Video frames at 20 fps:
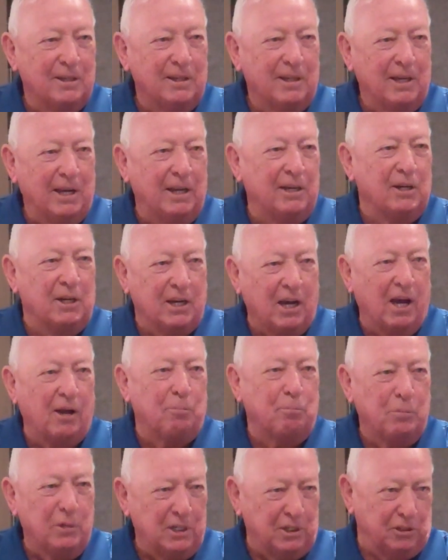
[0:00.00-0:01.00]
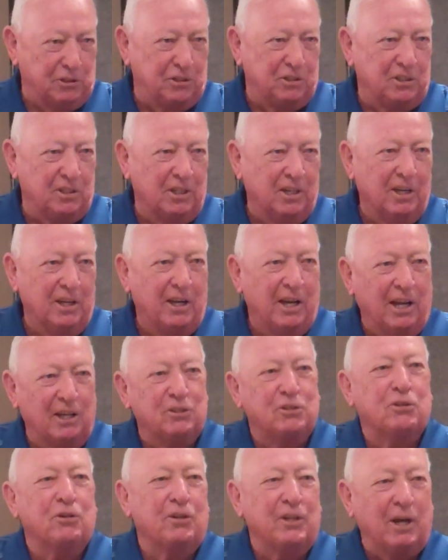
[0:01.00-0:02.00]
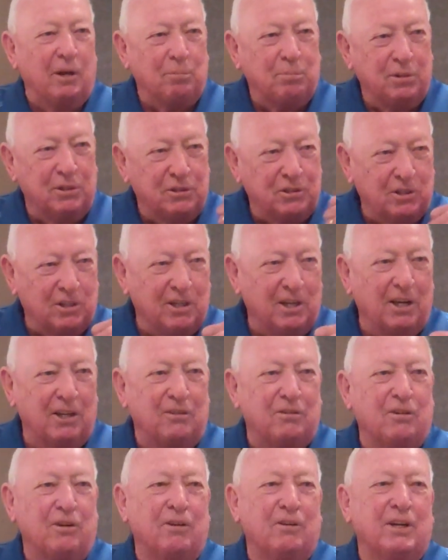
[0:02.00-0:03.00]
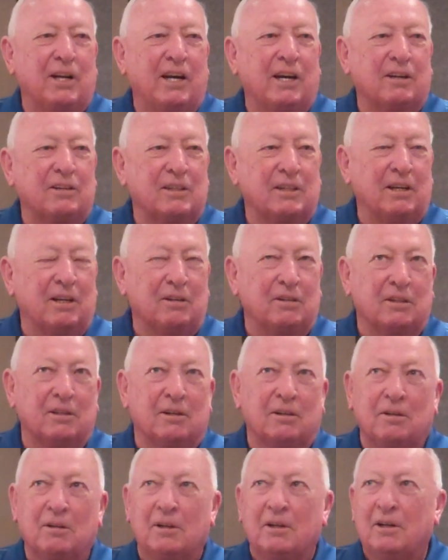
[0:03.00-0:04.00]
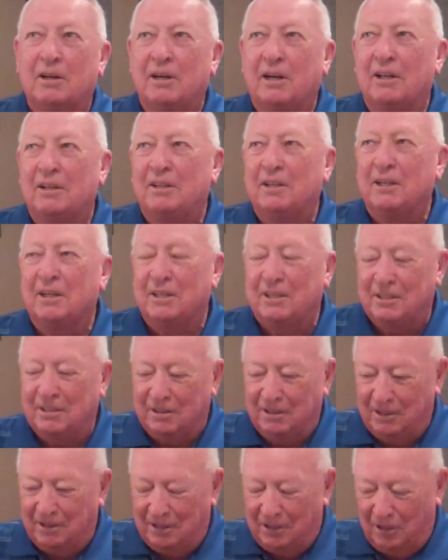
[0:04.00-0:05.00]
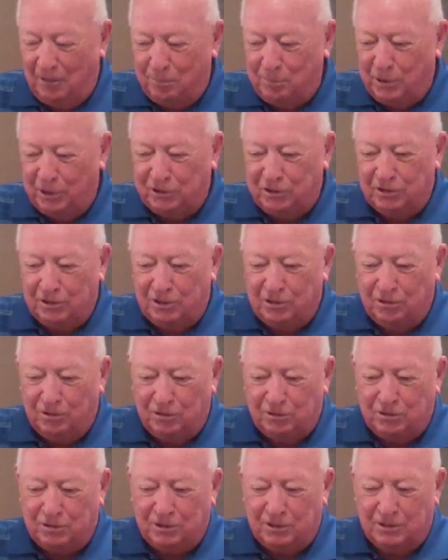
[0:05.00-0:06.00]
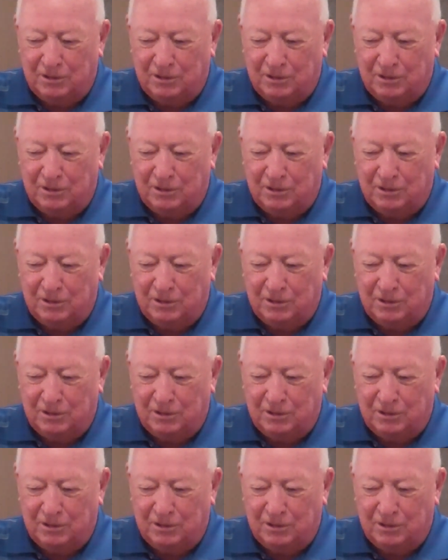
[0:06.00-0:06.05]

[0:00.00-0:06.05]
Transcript: And he got missed. And so that pitcher got thrown out. And I think our pitching coach,